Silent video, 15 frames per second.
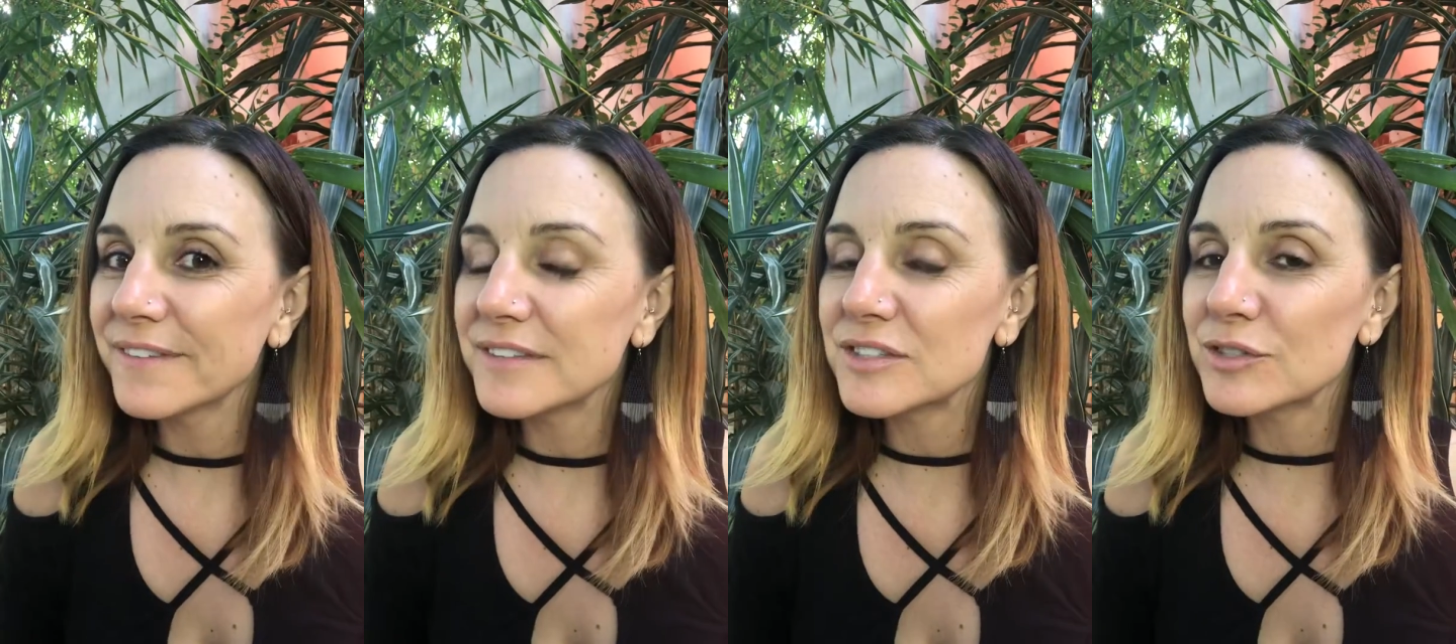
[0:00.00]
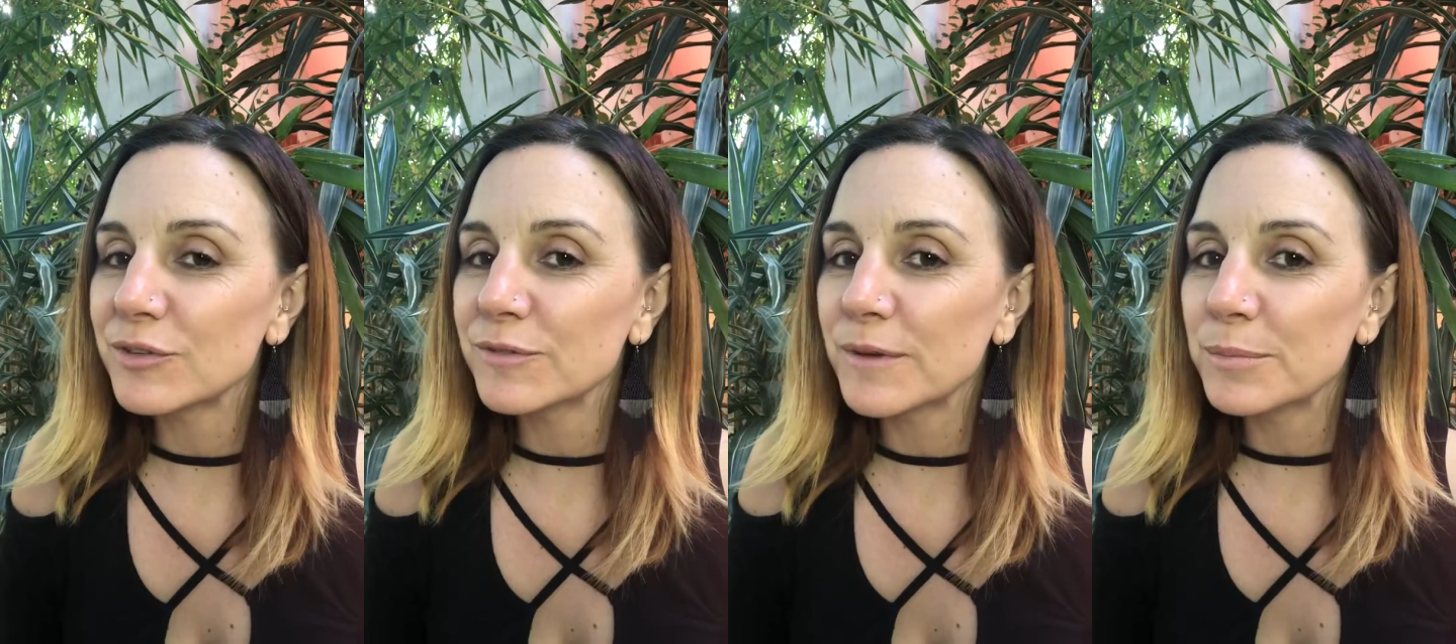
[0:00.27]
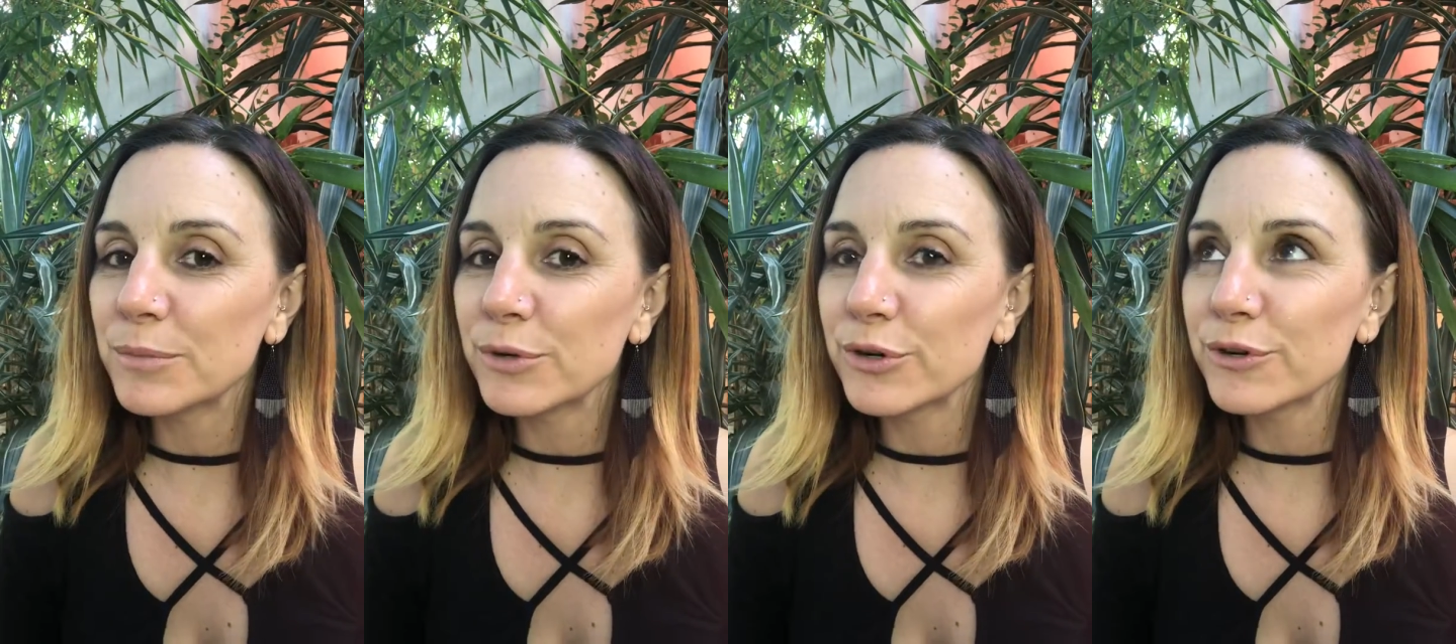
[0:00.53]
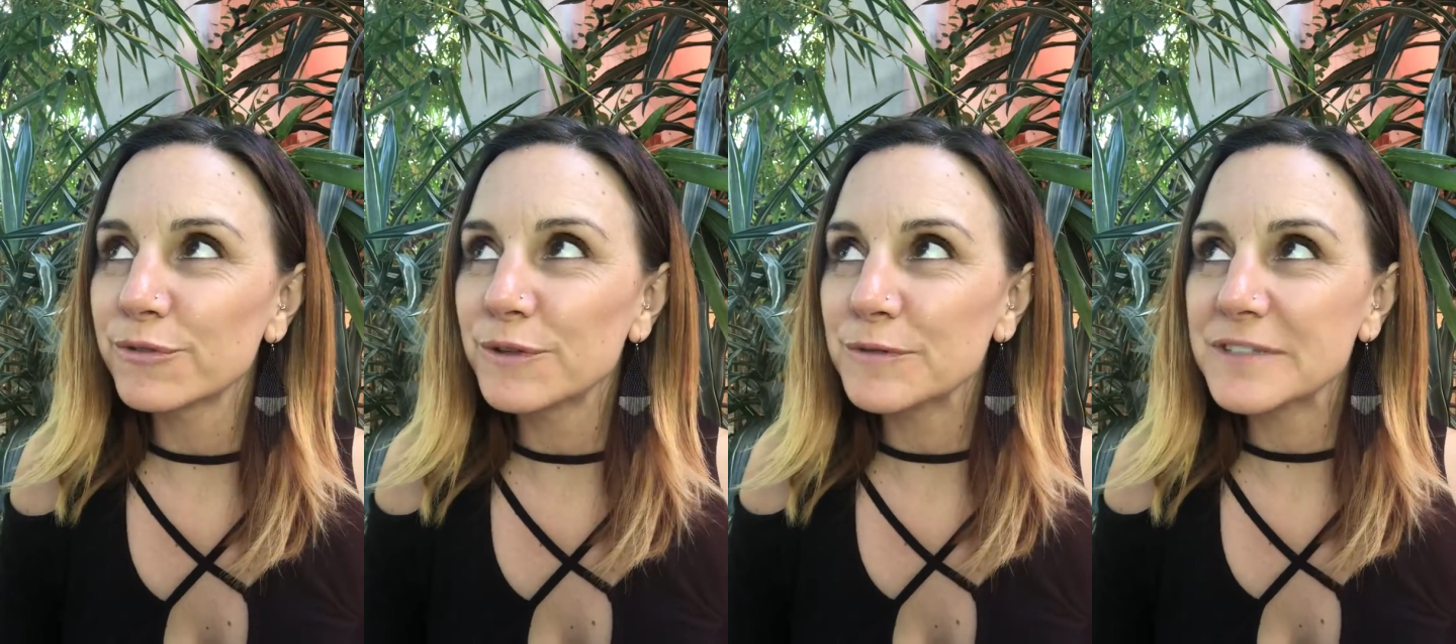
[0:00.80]
It's
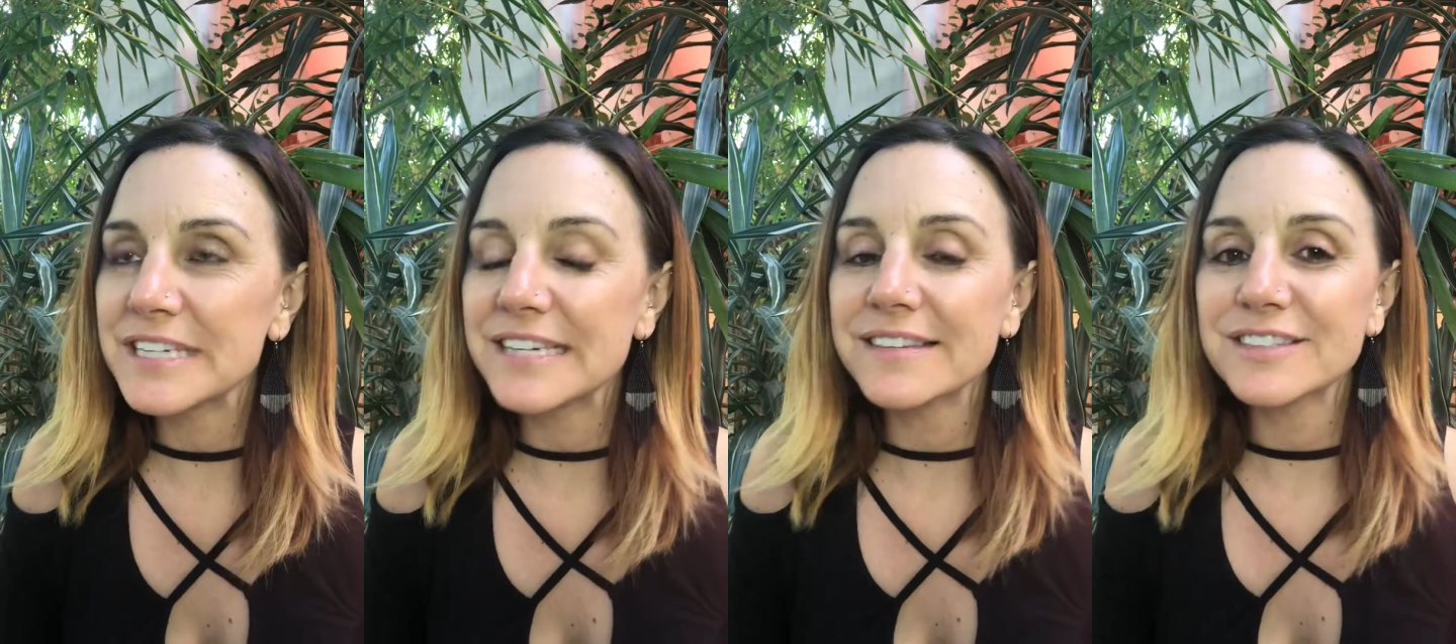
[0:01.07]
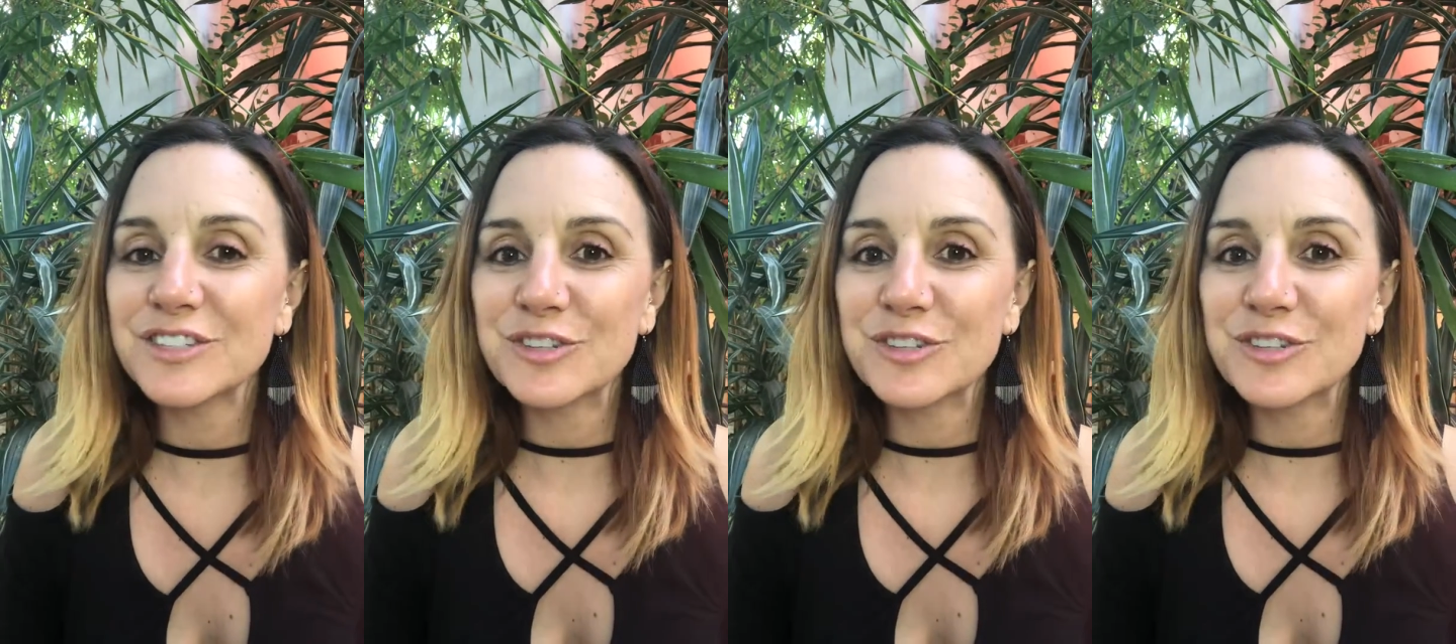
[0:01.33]
November 15th,